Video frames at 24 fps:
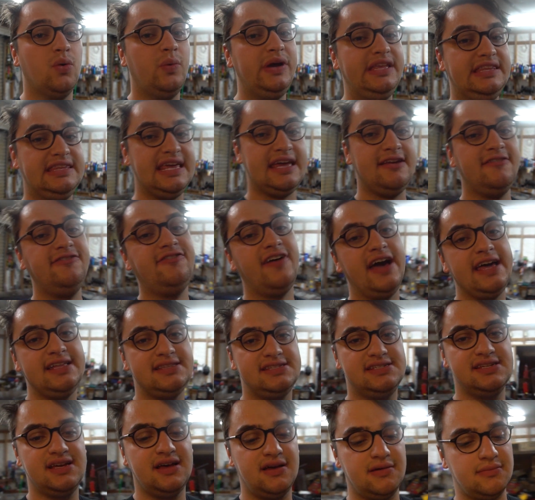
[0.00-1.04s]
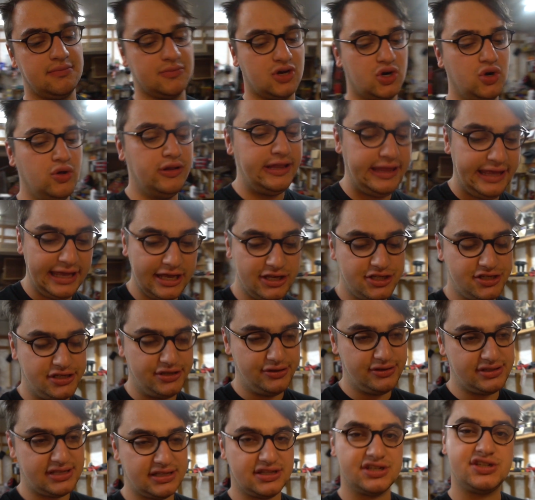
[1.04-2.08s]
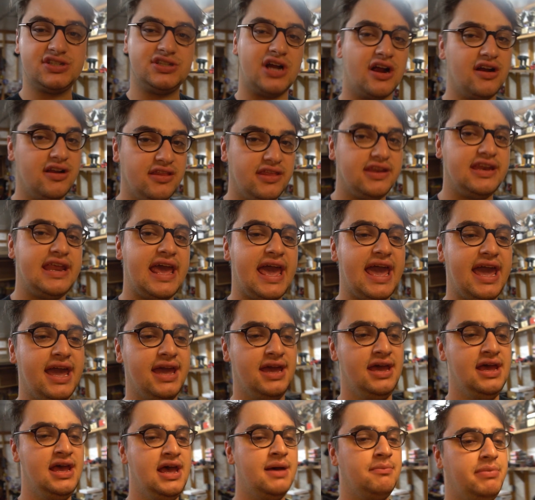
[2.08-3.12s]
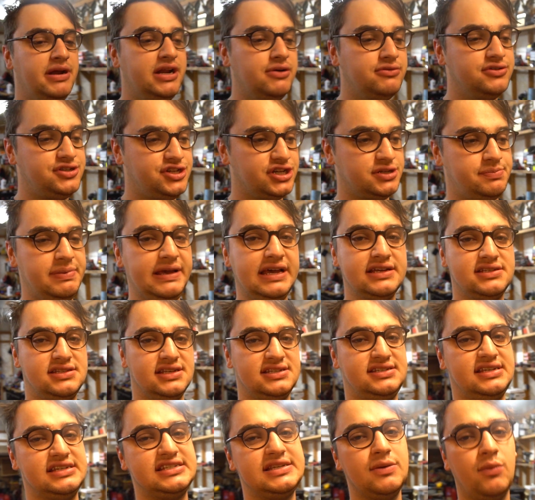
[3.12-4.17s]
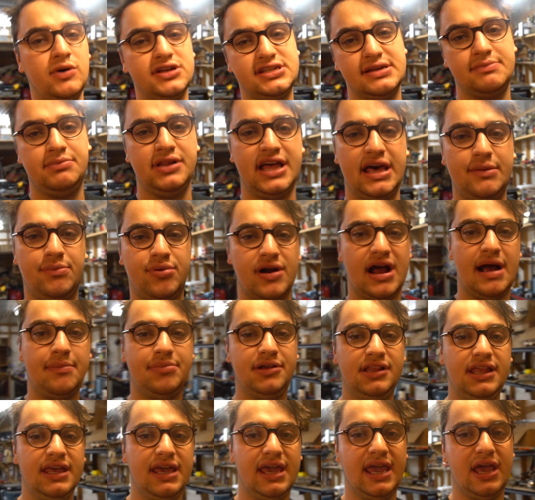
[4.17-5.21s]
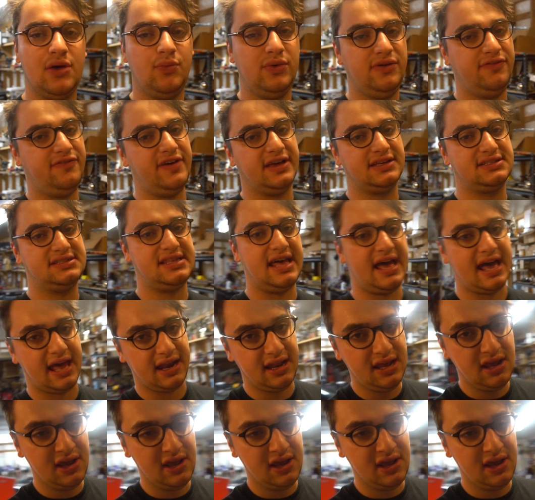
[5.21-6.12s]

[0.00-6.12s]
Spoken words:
We did fight some cooling issues at the start of the day, but it was just because the system wasn't bled properly, and we fixed that.